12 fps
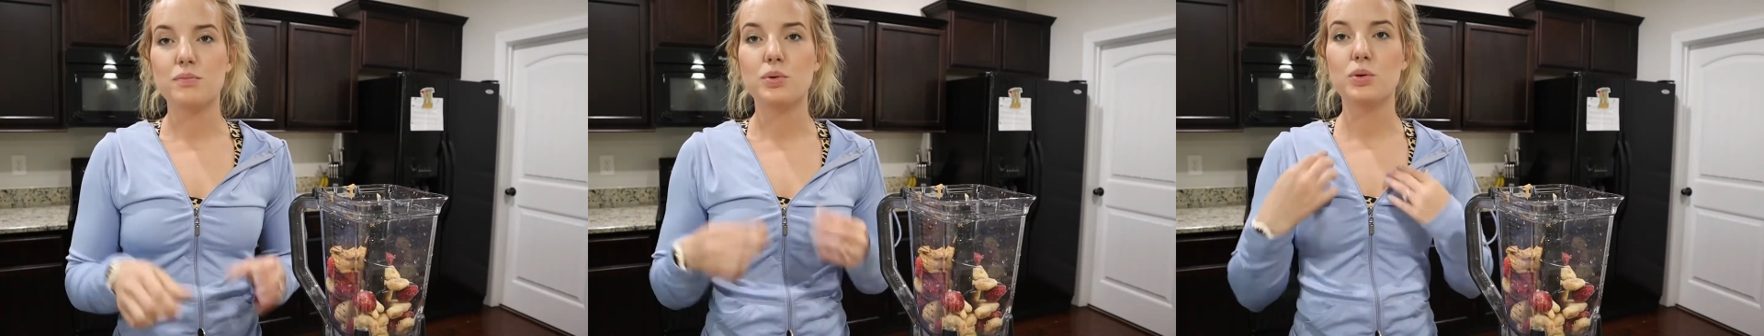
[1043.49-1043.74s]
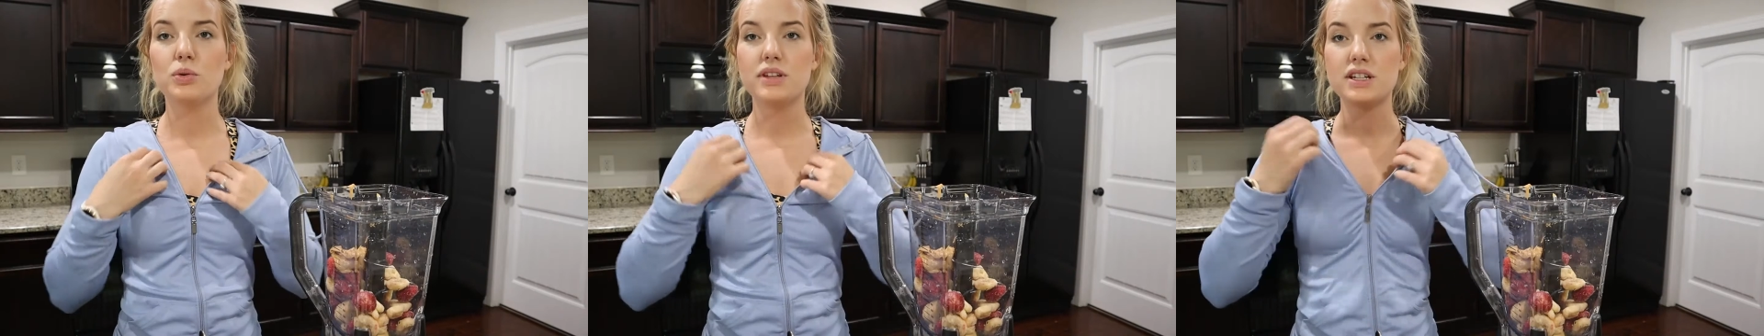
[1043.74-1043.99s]

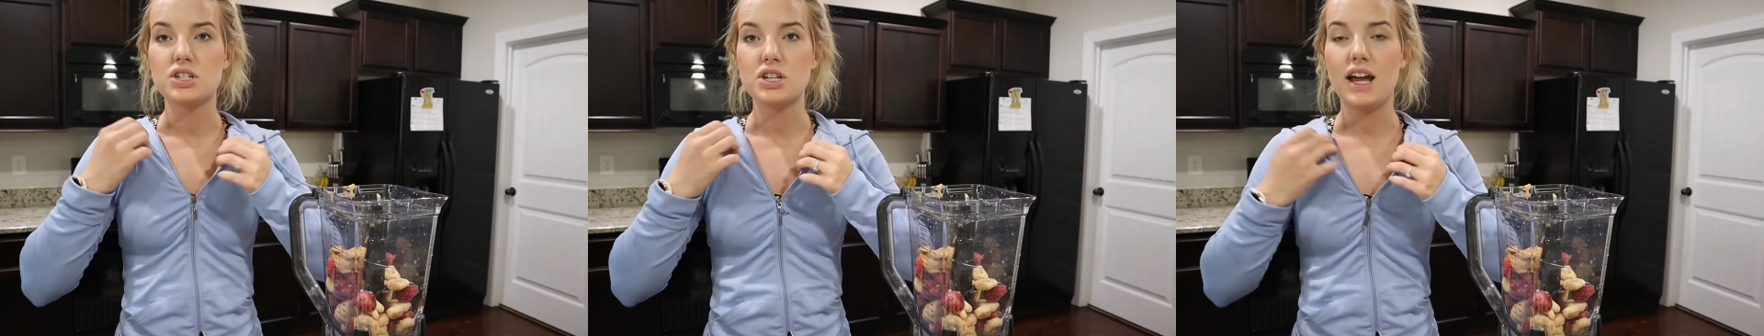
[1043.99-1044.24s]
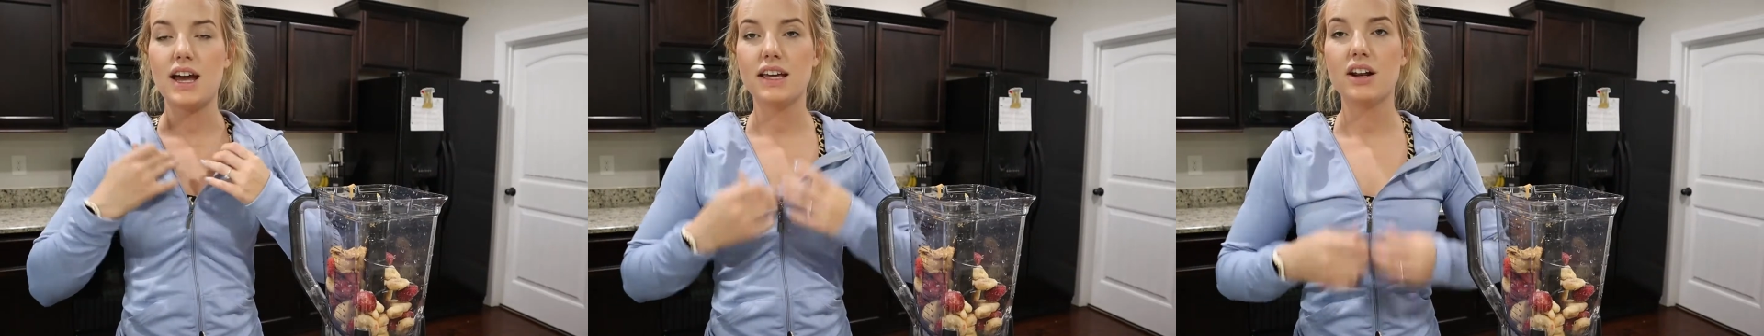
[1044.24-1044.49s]
pulled this
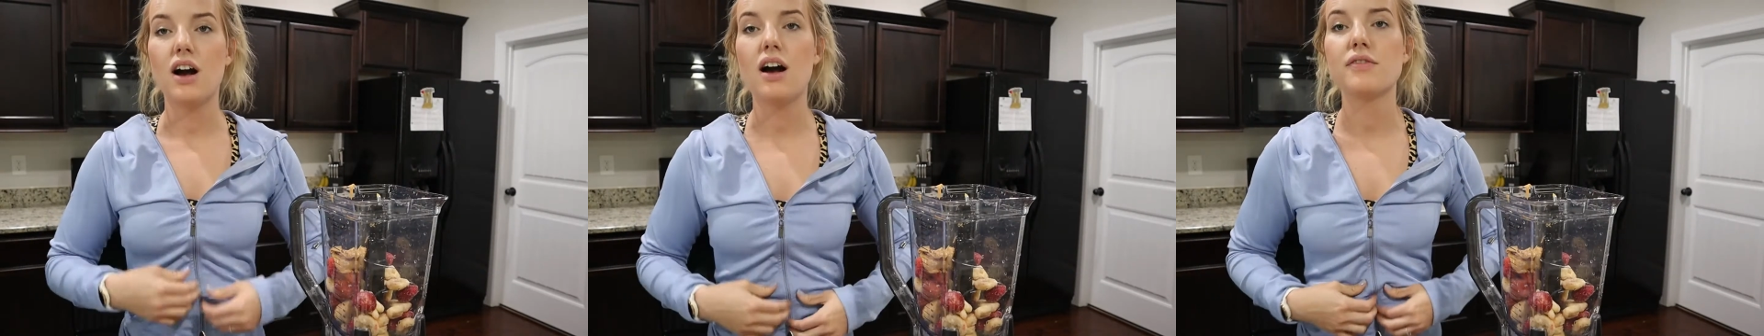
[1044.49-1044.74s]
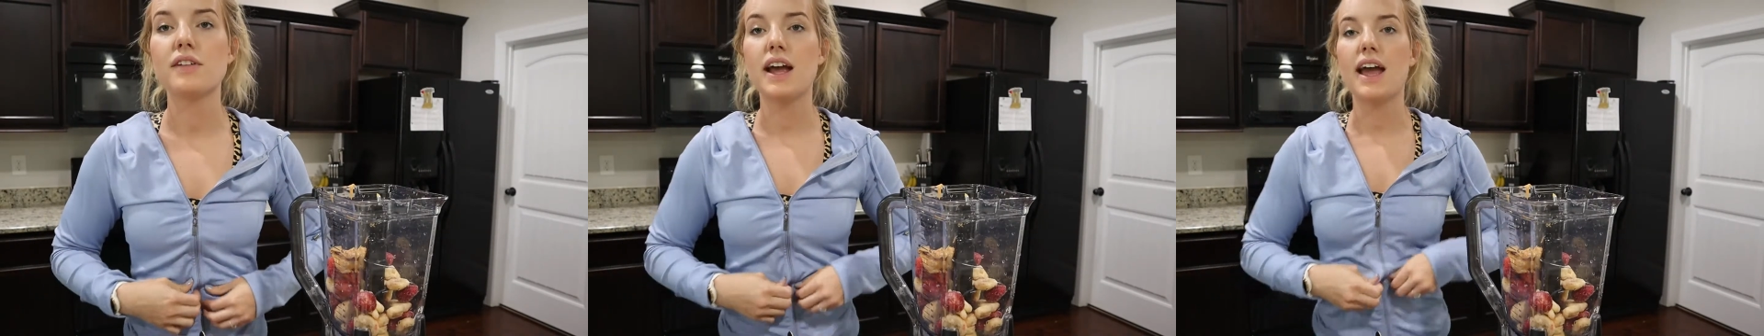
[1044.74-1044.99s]
jacket
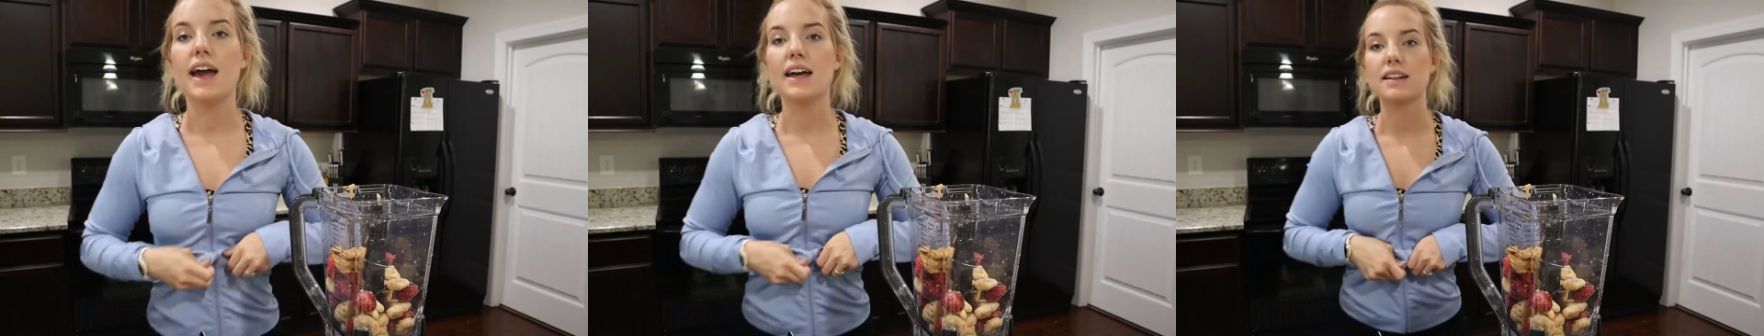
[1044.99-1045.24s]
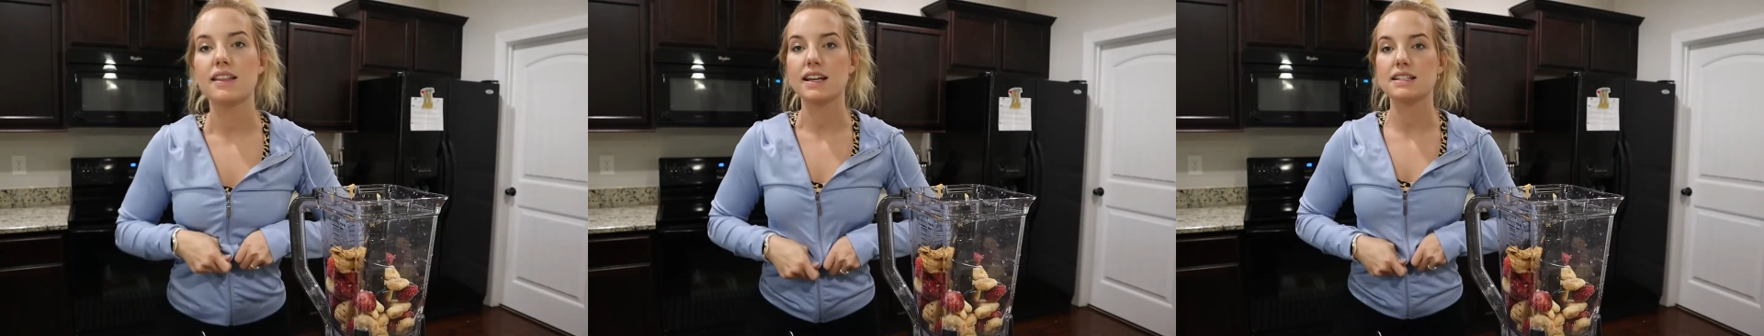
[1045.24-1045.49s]
off and I
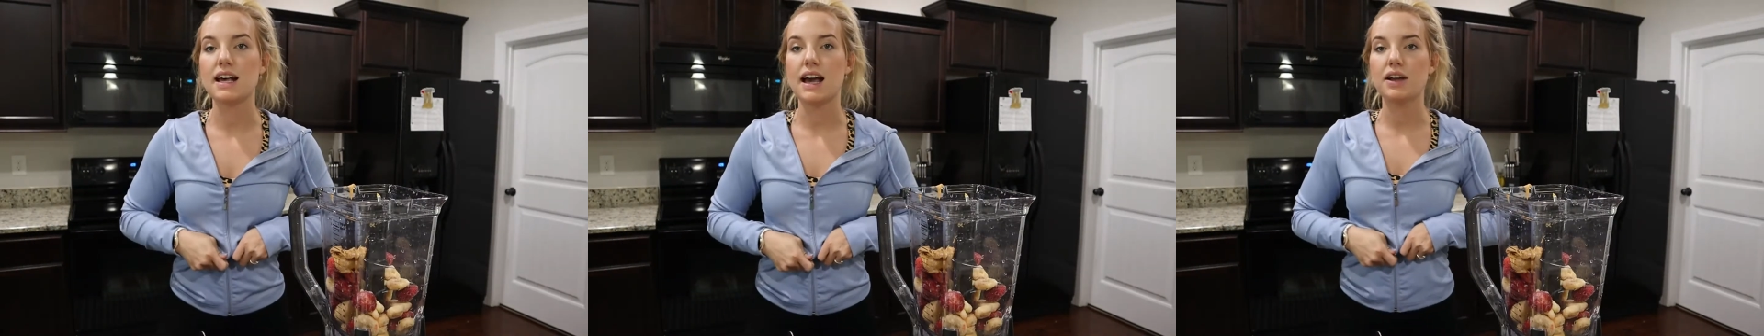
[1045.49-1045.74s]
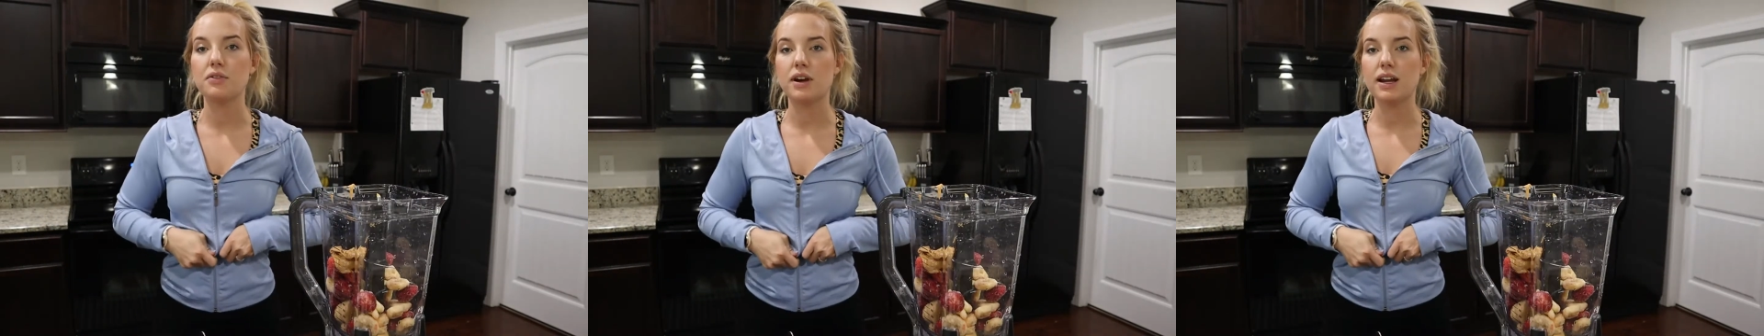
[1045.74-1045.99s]
had it like
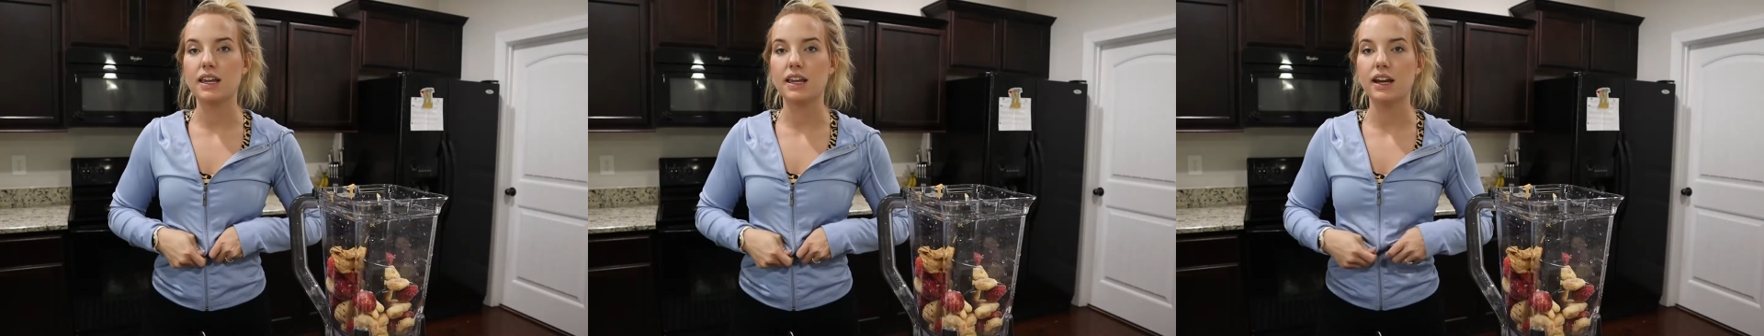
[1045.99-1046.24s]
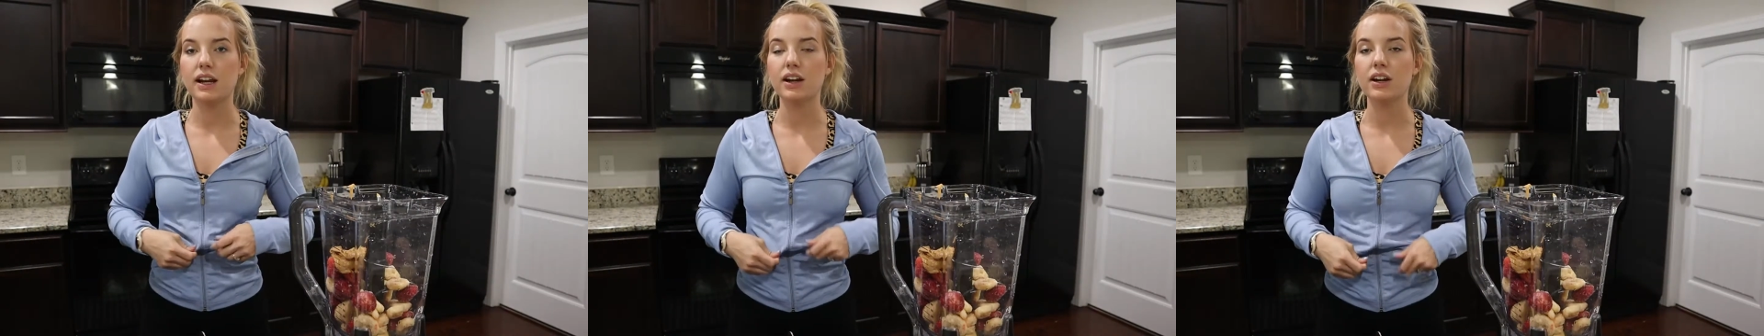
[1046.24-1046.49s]
tied right
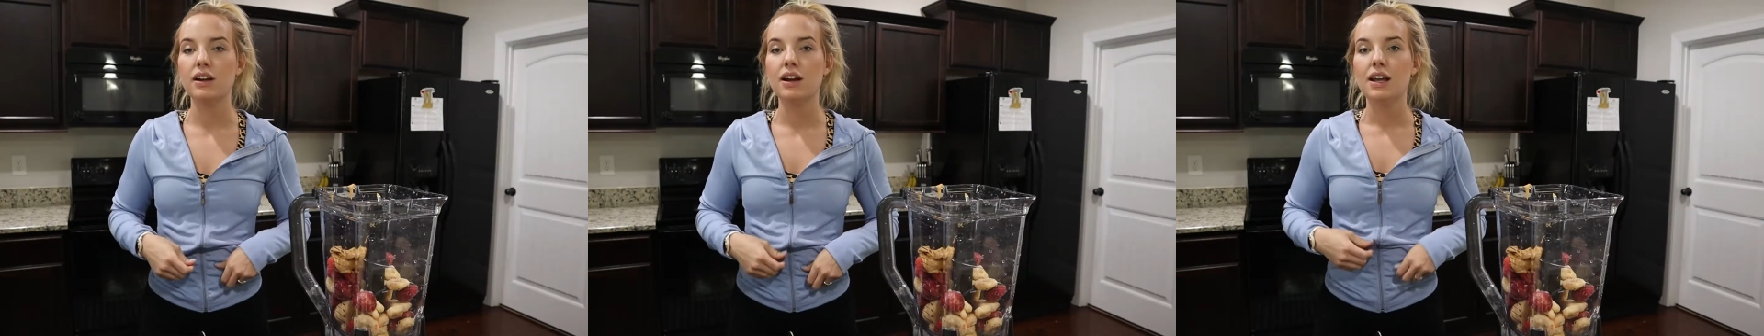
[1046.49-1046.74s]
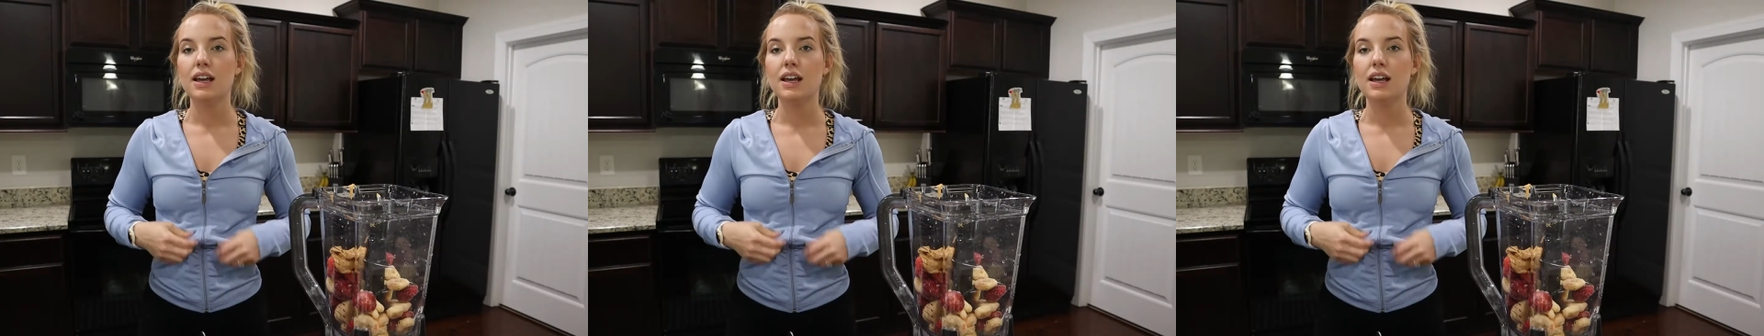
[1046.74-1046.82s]
here.